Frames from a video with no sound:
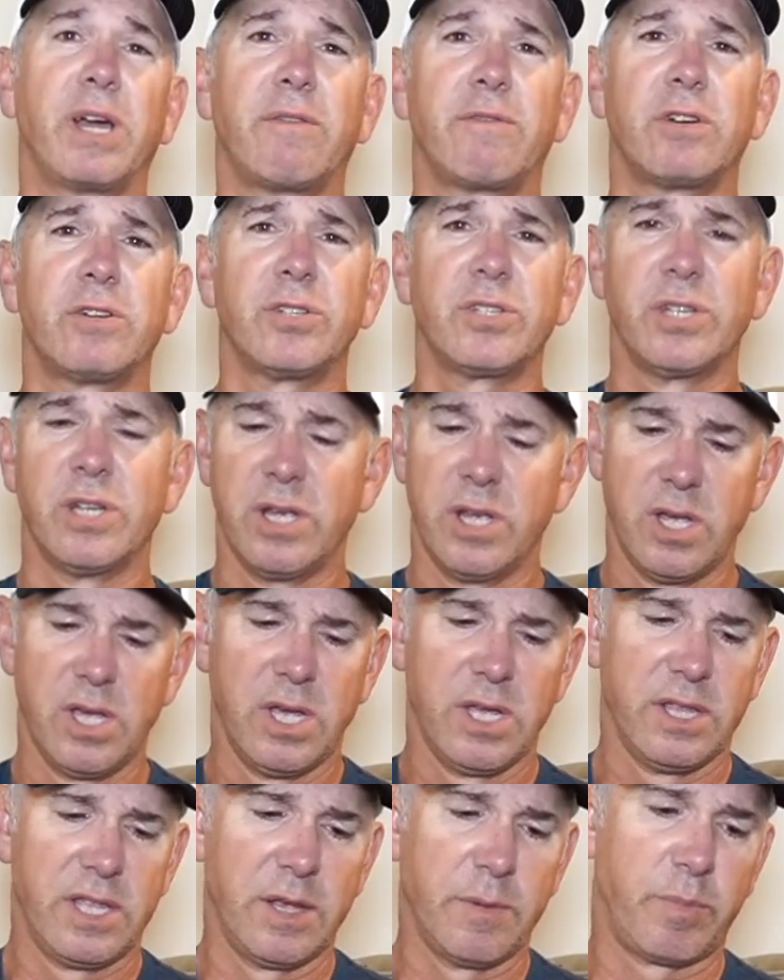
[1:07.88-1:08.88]
covers
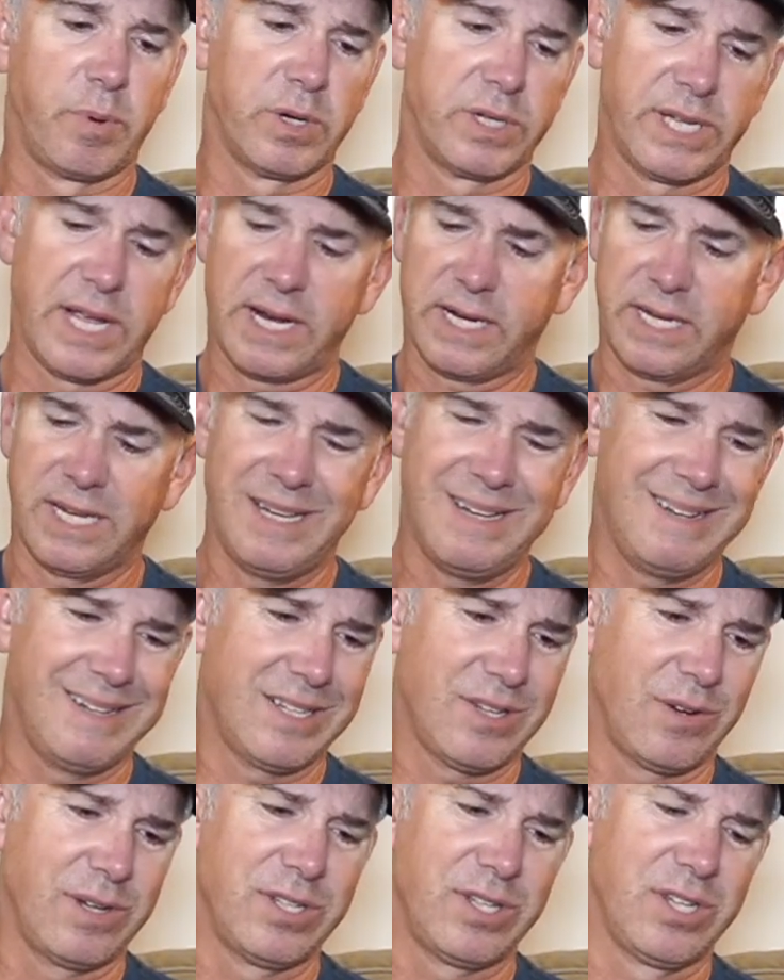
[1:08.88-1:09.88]
that protect it.
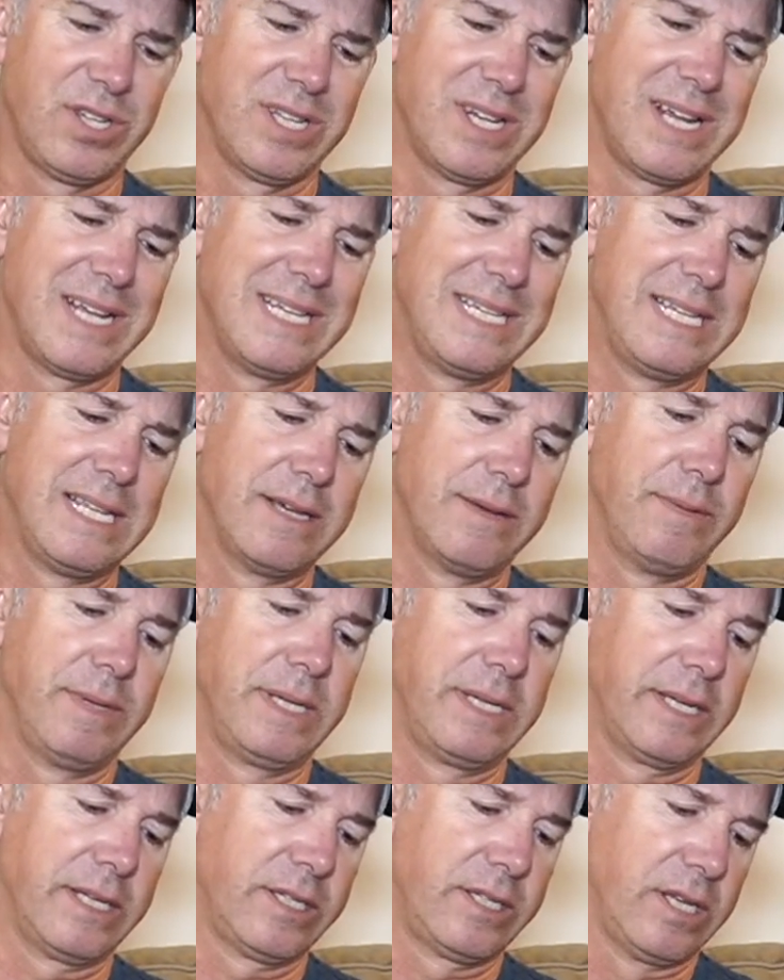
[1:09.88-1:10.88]
It's always a good idea
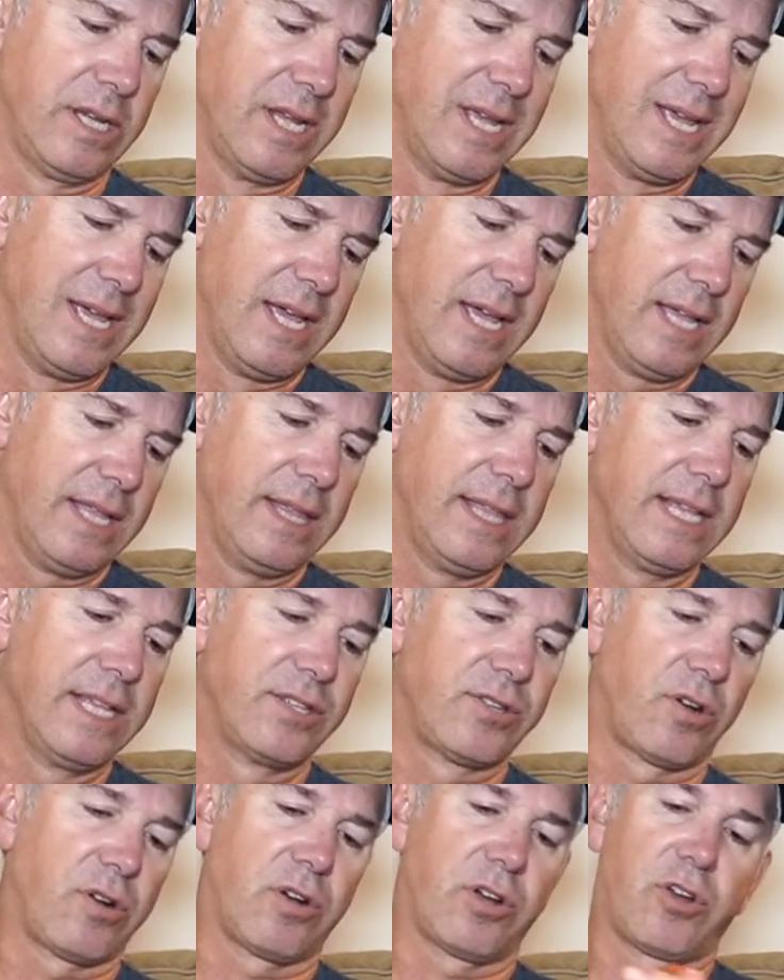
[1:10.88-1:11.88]
because
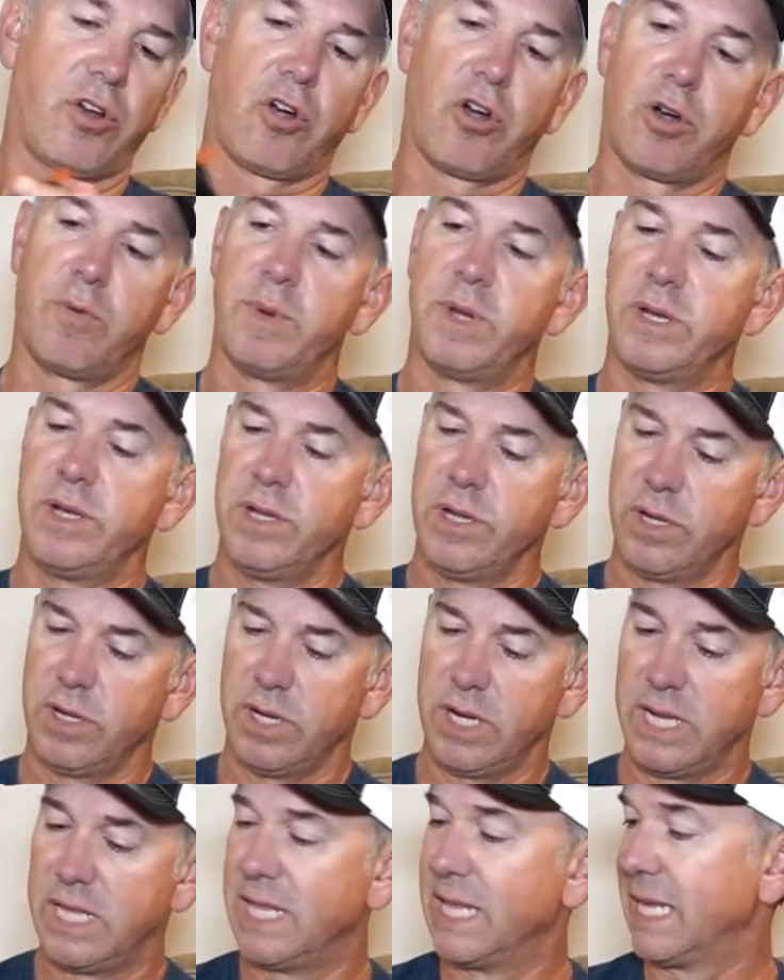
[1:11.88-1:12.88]
these are carbon
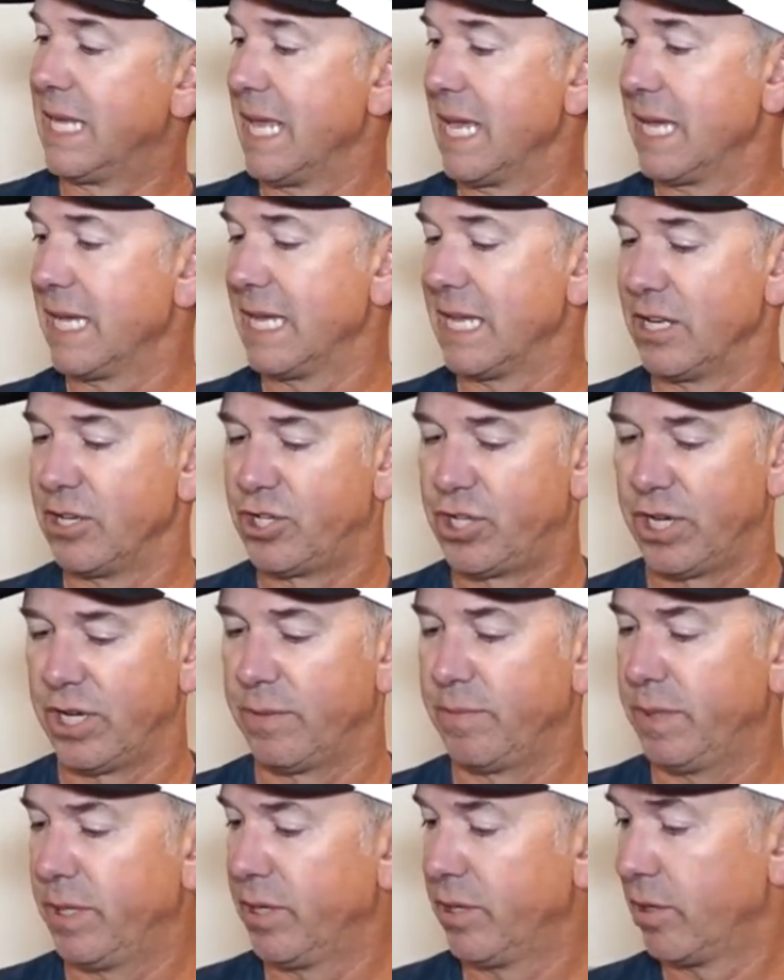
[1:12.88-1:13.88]
and they can get
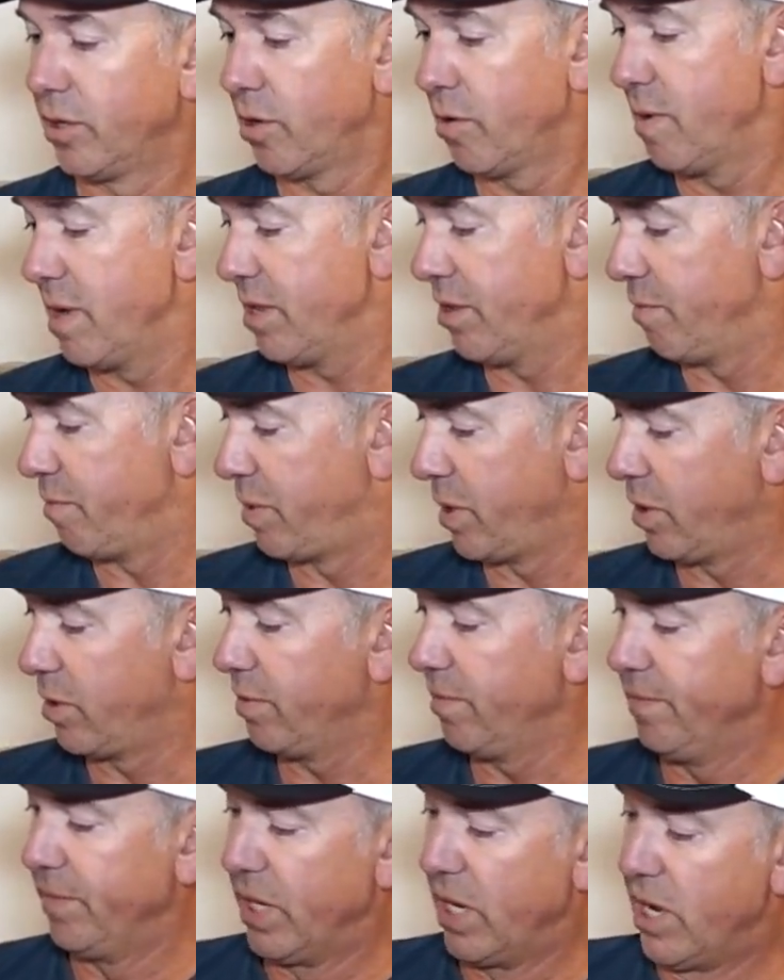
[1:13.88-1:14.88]
chipped around the
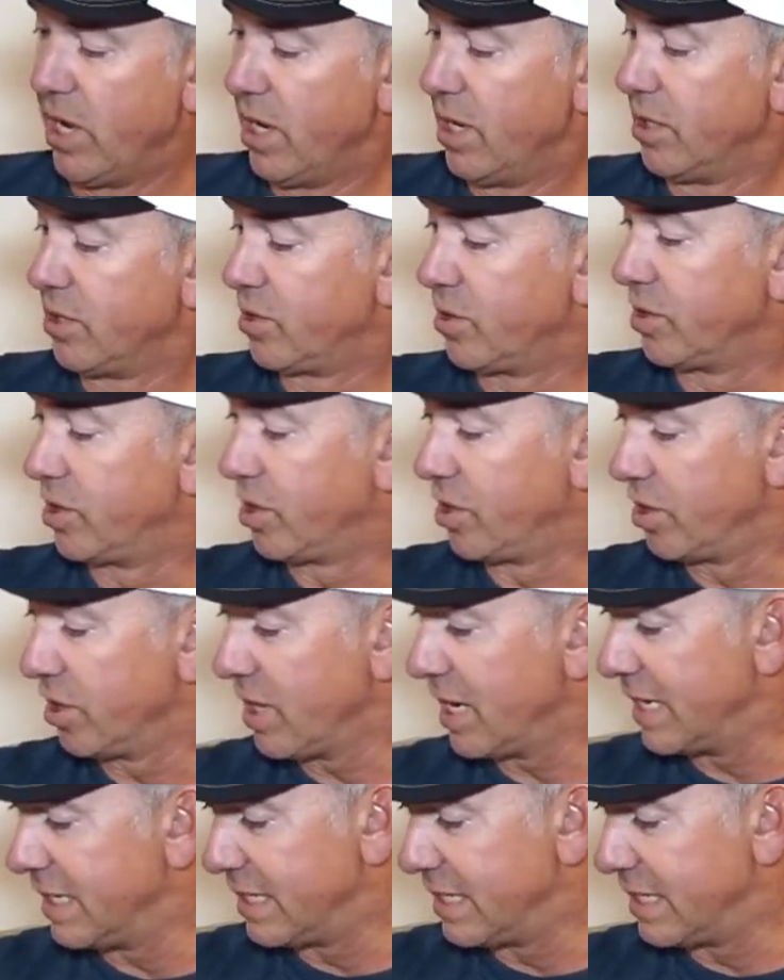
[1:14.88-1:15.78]
boat. So it's a good